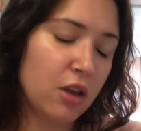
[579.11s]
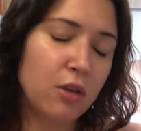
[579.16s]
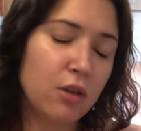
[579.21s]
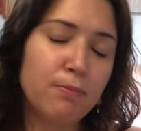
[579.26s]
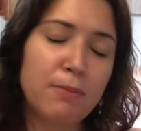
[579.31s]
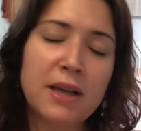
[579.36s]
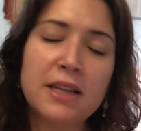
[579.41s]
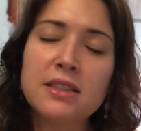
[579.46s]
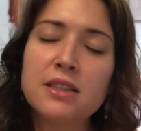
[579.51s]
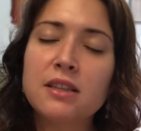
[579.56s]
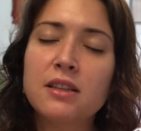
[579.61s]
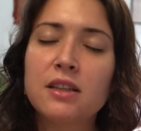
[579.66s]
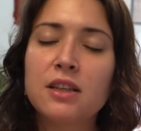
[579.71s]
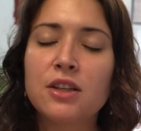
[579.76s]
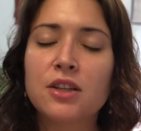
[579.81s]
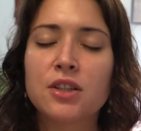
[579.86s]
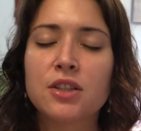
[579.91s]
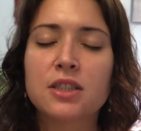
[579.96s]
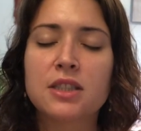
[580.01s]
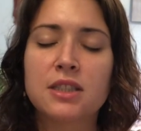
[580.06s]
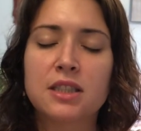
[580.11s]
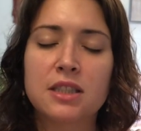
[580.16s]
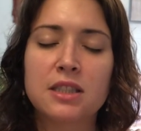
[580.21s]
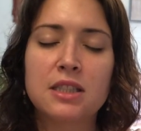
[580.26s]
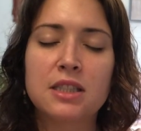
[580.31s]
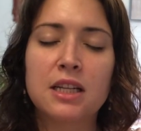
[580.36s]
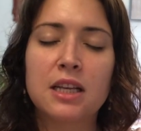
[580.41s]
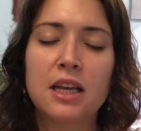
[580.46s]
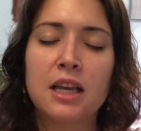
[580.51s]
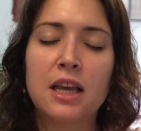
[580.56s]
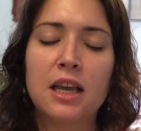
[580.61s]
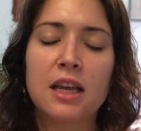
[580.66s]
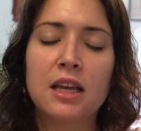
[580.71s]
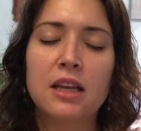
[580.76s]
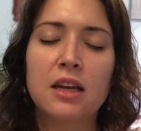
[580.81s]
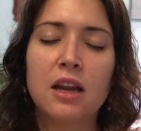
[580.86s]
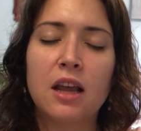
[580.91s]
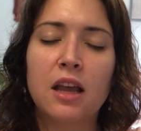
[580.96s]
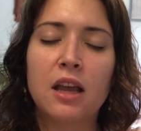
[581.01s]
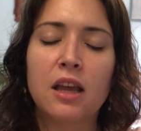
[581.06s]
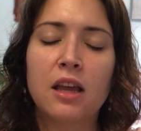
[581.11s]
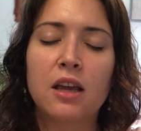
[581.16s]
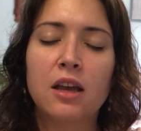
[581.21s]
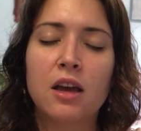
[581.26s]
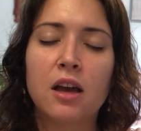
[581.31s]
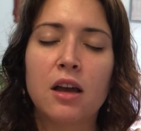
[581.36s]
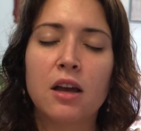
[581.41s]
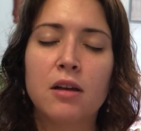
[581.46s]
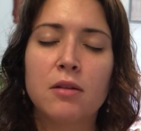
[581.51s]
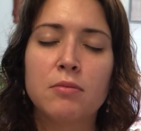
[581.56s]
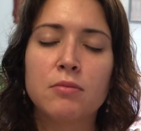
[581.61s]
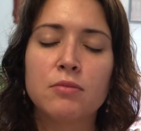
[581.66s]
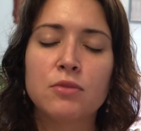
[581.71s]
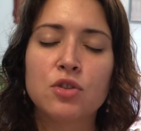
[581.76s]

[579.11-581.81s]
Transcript: Basically, you're assisting in a um,